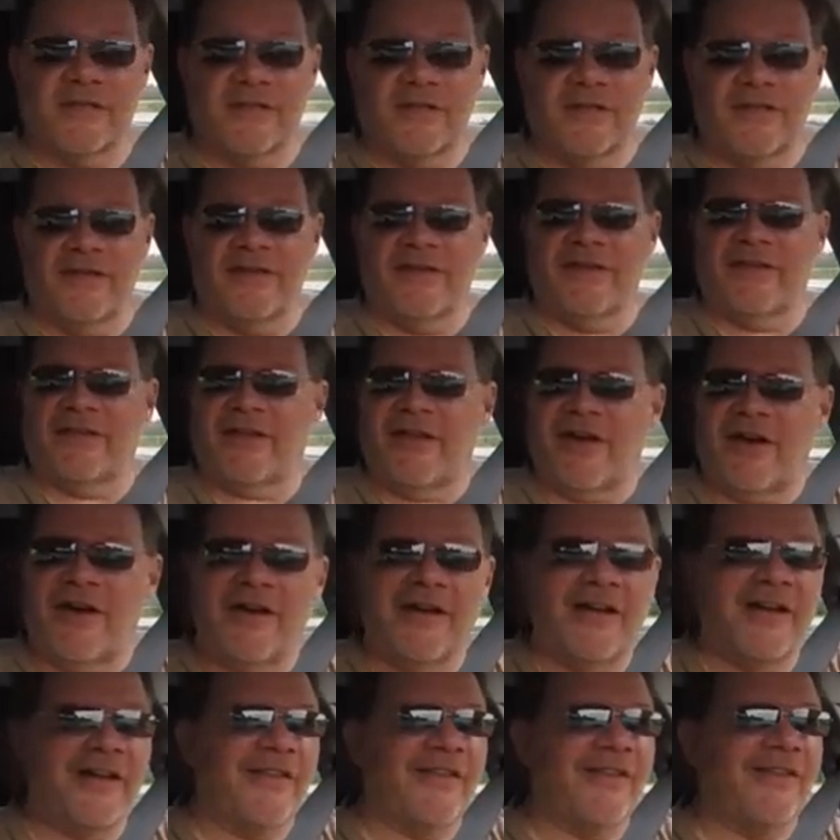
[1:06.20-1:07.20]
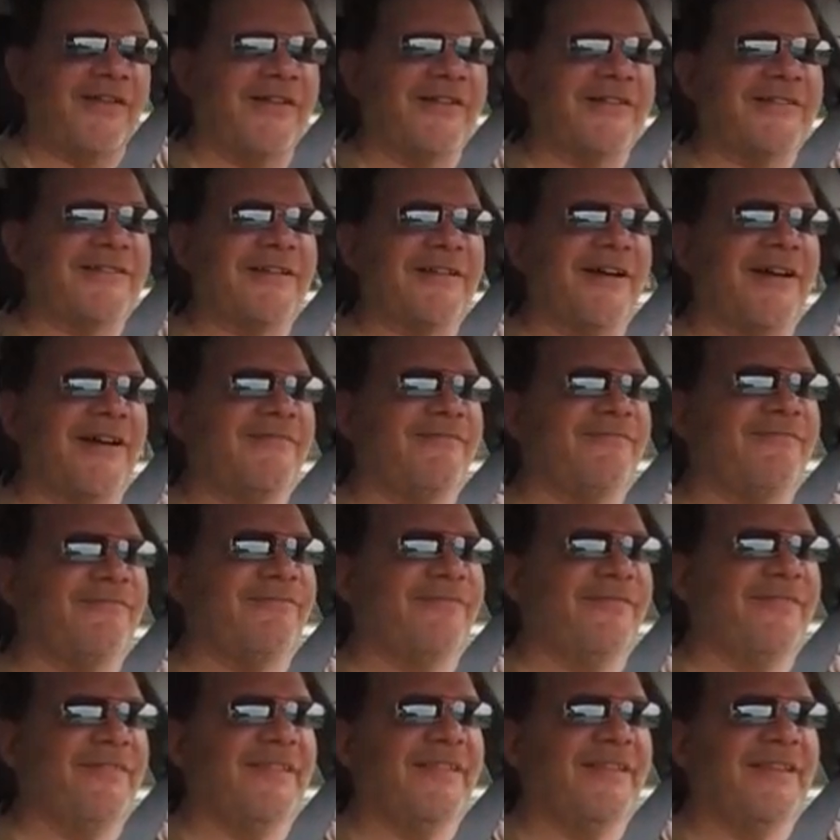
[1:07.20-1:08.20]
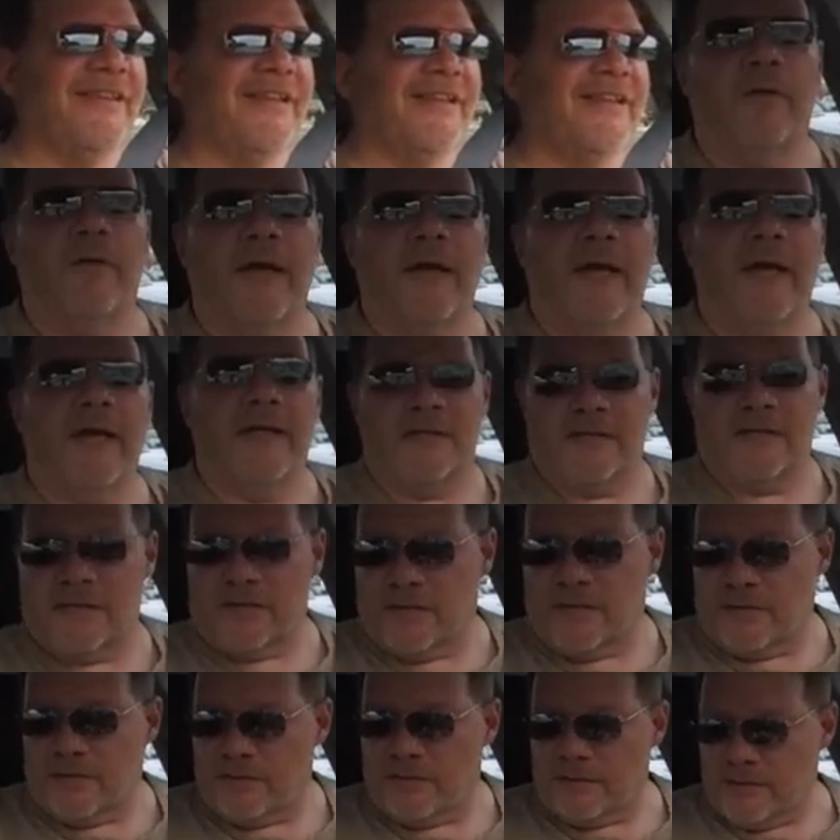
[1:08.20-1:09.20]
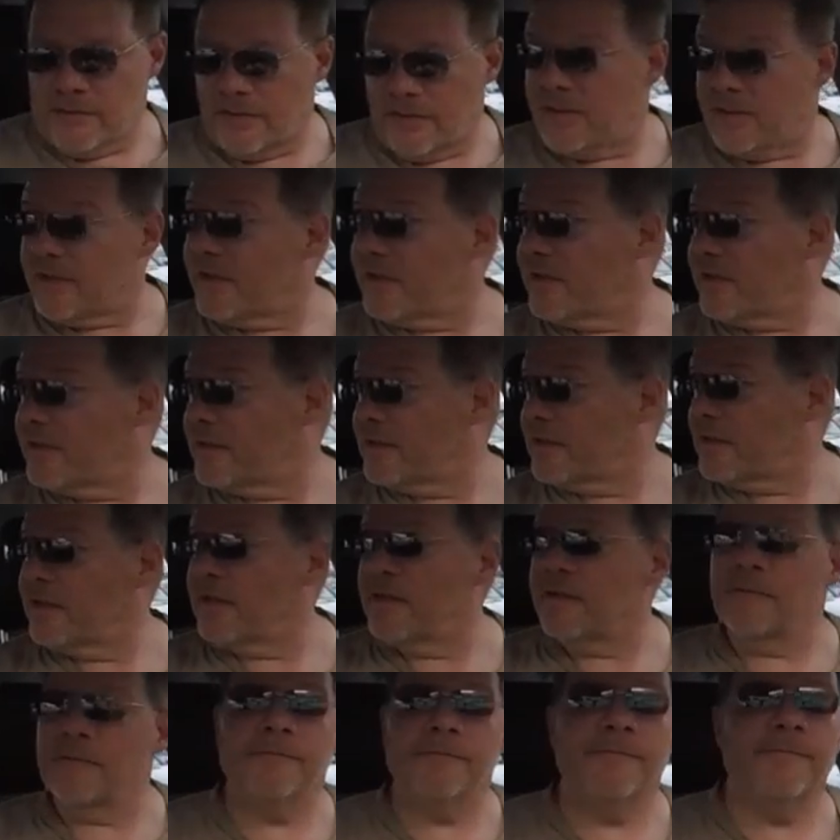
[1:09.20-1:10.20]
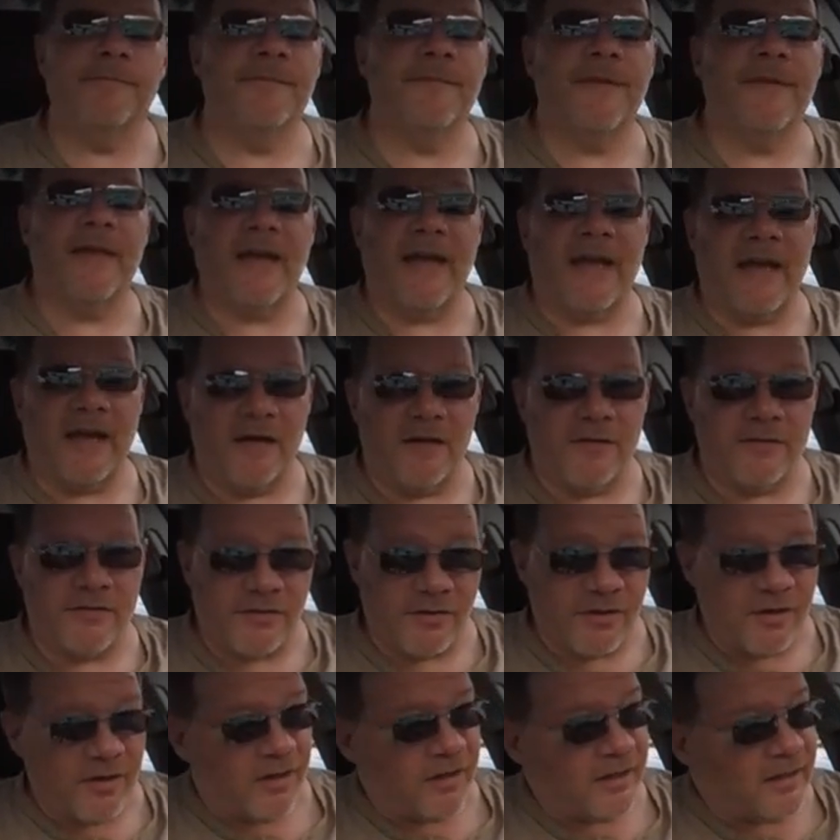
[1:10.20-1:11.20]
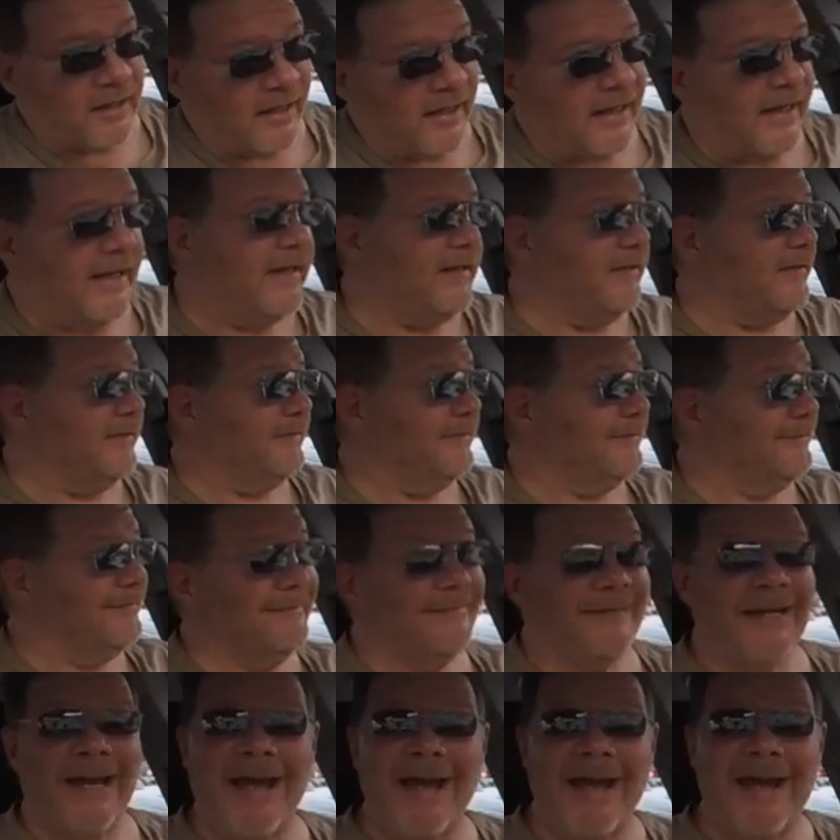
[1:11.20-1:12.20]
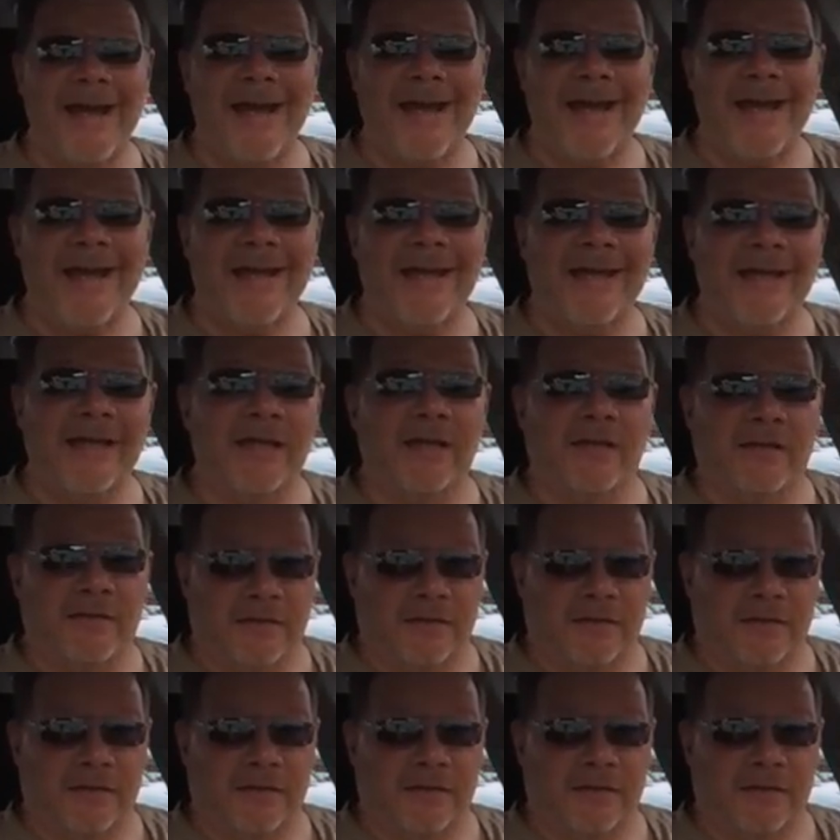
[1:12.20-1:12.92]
long in a long time. Okay, so the hairs are all cut. Yay!